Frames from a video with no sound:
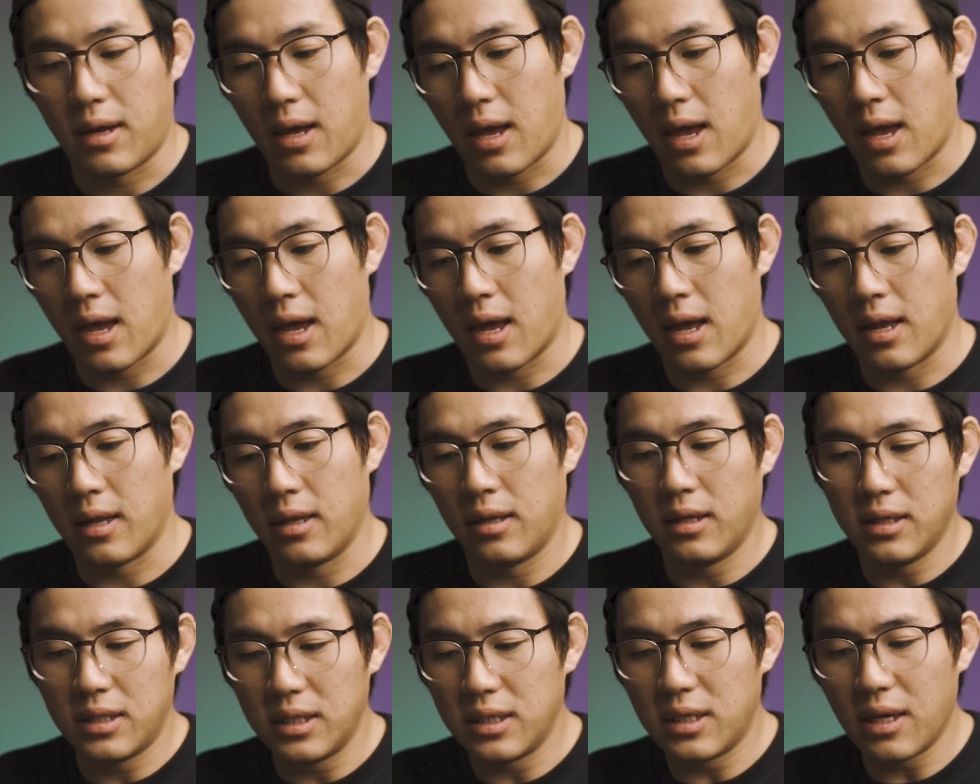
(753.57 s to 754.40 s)
And
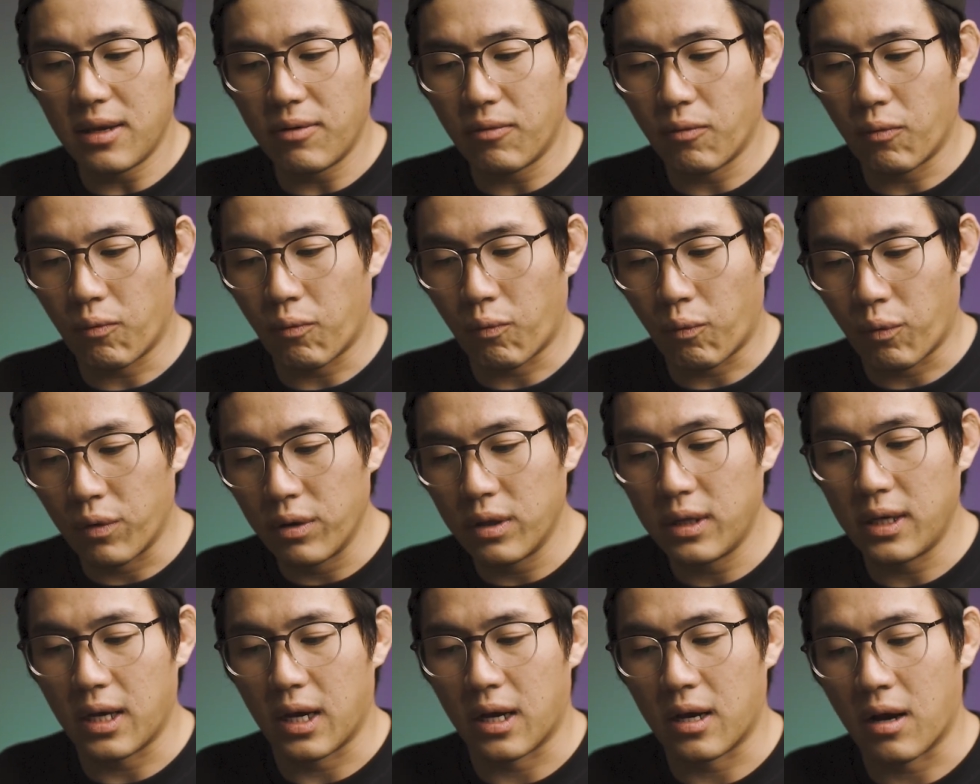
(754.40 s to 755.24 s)
this isn't
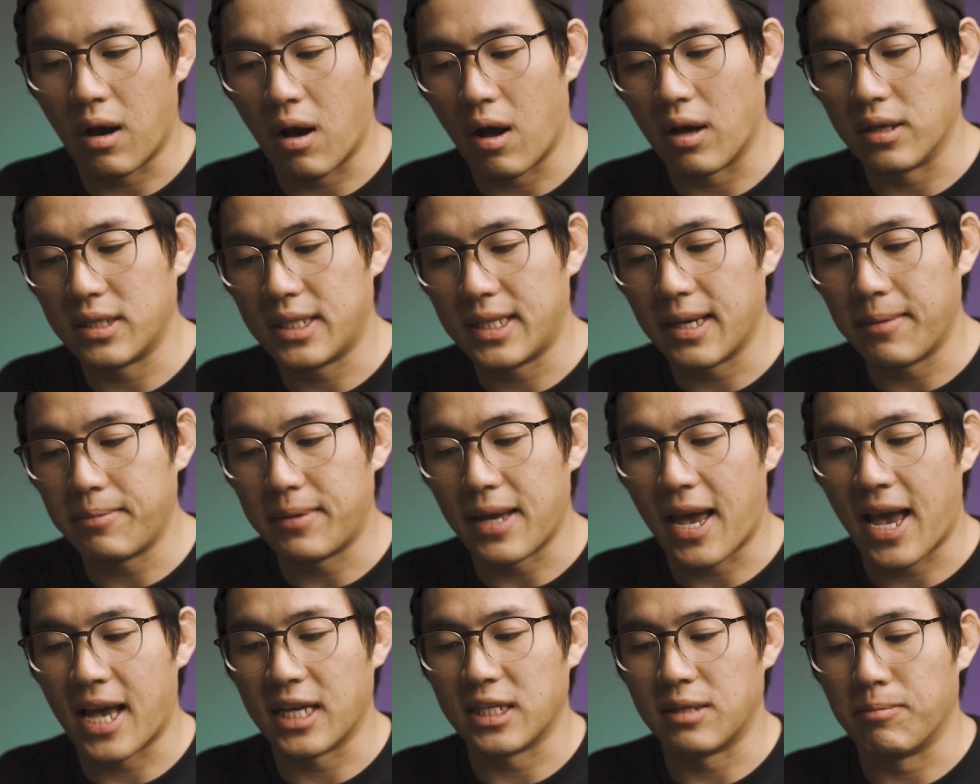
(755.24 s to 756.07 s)
really a concept
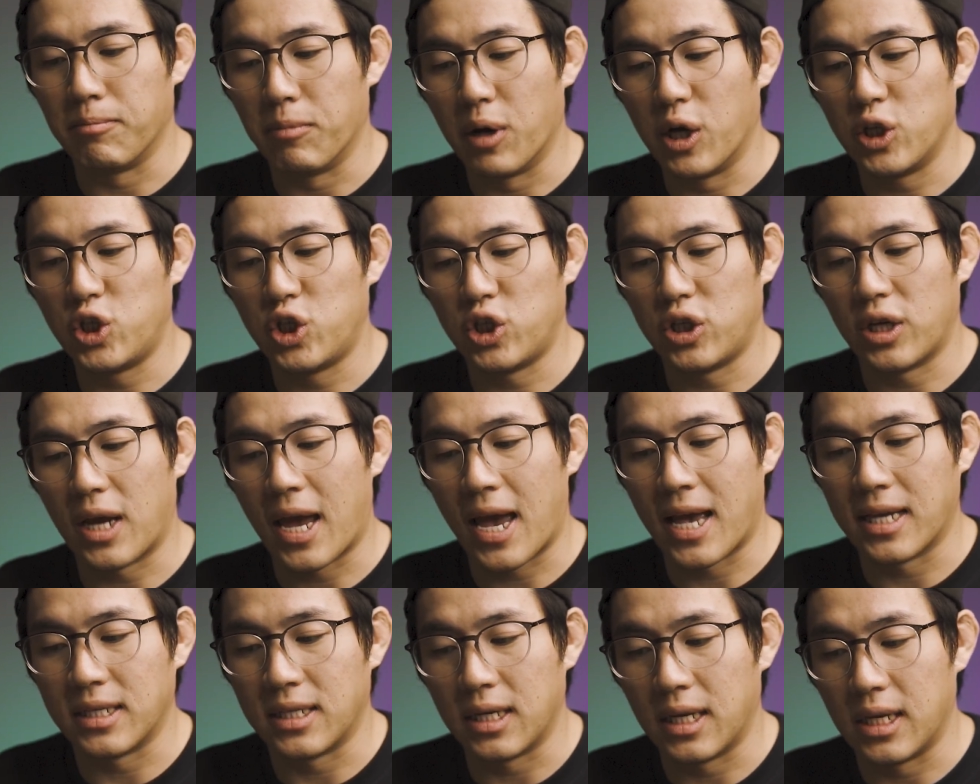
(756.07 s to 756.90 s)
as much
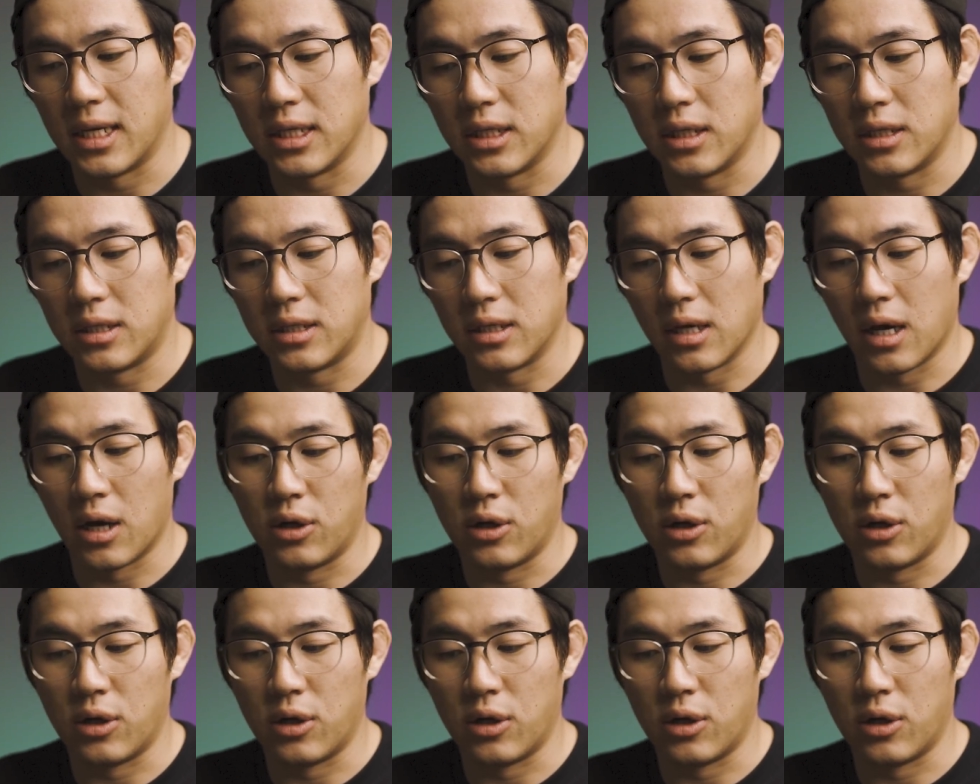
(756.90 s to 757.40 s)
as it is